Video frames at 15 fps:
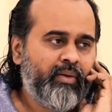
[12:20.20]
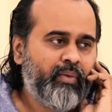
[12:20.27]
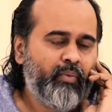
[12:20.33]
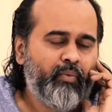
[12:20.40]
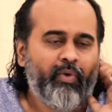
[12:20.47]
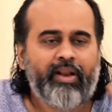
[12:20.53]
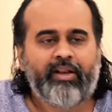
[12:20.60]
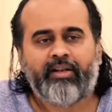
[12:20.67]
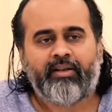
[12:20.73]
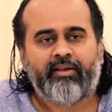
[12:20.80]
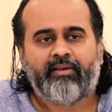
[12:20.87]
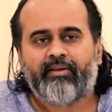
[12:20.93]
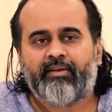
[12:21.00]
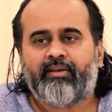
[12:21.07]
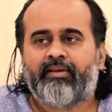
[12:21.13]
Well,
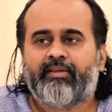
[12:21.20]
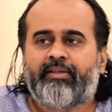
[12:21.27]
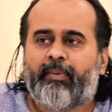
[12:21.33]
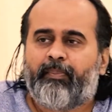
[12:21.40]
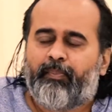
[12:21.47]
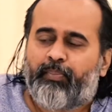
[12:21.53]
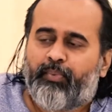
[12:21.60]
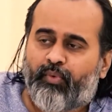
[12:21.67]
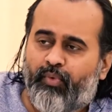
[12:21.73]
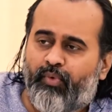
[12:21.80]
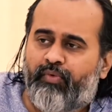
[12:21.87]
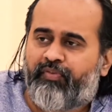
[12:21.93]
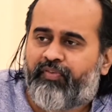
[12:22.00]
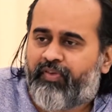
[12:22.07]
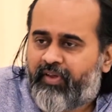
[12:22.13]
the
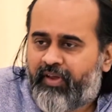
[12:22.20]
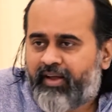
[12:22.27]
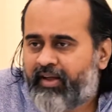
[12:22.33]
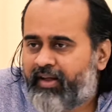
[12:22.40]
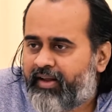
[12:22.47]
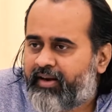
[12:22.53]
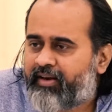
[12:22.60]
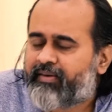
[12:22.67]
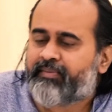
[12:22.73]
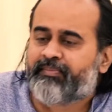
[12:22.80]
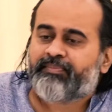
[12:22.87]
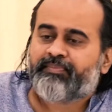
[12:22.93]
proof here